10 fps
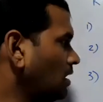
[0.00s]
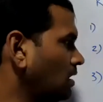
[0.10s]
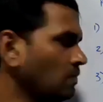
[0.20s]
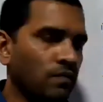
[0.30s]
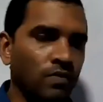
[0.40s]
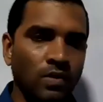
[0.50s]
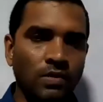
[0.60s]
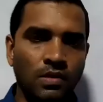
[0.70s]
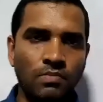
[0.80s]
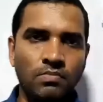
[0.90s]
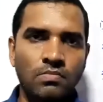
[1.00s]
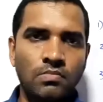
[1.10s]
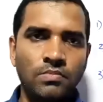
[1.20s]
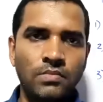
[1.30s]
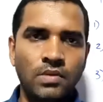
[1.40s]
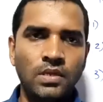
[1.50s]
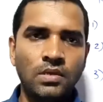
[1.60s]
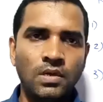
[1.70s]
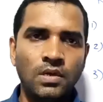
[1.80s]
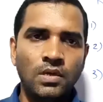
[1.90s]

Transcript: and foreign key, right?